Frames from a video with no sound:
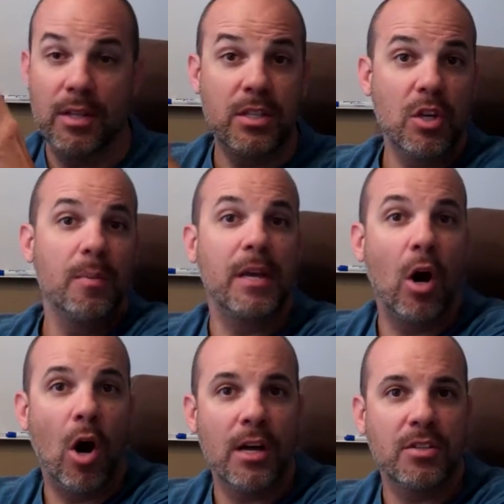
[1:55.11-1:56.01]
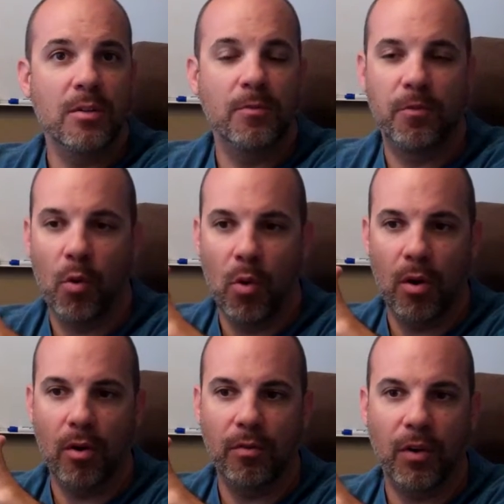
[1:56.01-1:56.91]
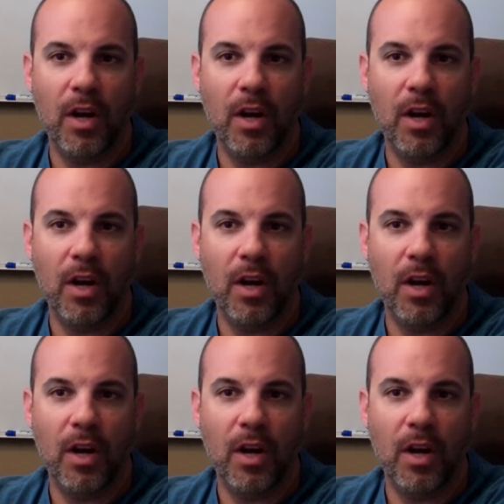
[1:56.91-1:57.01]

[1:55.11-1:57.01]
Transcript: this is going to be awesome for